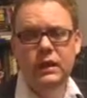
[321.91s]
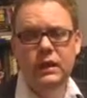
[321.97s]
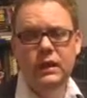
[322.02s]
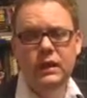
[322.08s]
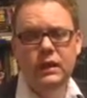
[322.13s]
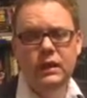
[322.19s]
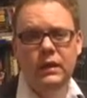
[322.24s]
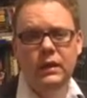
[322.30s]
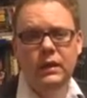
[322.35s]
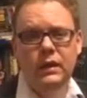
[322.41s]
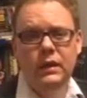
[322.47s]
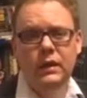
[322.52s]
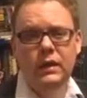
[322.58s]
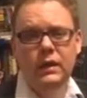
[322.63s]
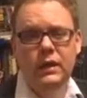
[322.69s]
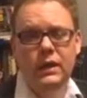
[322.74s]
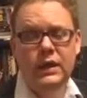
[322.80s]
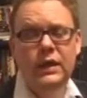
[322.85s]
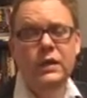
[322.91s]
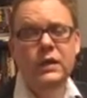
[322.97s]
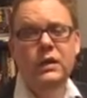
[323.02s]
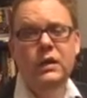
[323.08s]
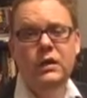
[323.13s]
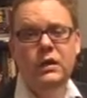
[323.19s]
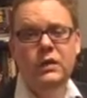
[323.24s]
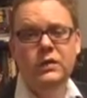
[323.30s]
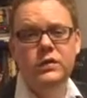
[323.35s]

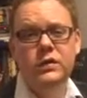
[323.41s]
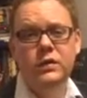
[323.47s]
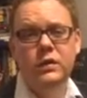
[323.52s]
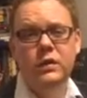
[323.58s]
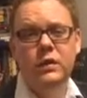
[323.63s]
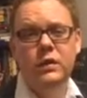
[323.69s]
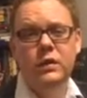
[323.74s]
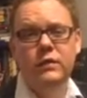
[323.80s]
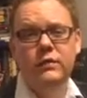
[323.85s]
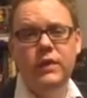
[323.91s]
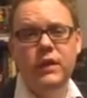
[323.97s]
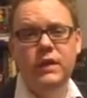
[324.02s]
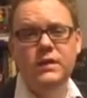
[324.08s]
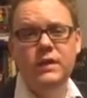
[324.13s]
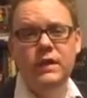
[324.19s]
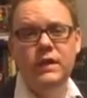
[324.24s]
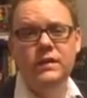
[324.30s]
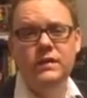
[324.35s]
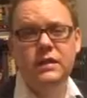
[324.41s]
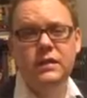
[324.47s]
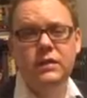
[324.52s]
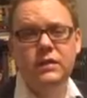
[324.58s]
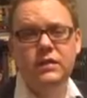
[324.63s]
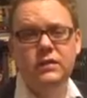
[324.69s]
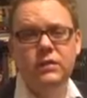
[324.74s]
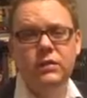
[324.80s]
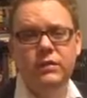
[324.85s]

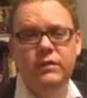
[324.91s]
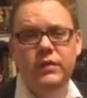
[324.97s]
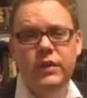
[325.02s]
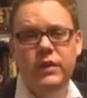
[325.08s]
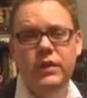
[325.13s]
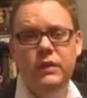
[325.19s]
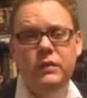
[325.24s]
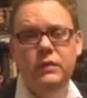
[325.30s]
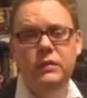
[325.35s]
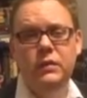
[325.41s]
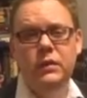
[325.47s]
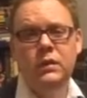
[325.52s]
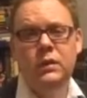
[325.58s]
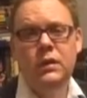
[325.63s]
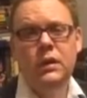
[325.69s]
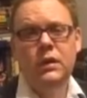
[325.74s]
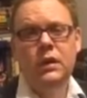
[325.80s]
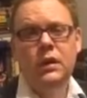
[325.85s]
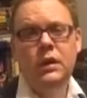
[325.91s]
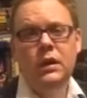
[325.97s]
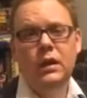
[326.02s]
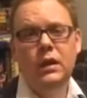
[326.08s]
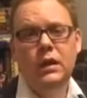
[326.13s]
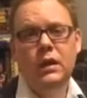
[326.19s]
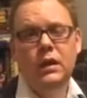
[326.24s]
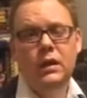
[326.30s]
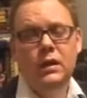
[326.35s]
in_veritas_vino
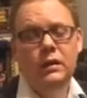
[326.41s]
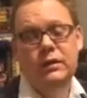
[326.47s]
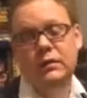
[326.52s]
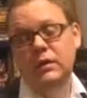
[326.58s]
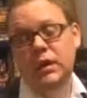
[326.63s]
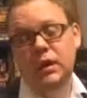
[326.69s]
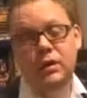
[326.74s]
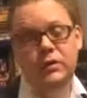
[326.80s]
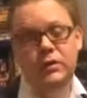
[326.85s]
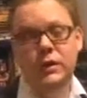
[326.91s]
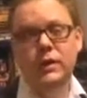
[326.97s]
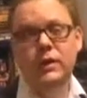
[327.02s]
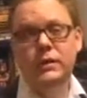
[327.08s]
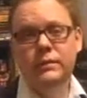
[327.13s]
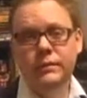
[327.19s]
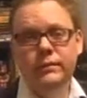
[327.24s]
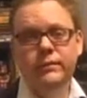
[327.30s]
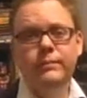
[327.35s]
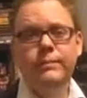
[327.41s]
on Twitter.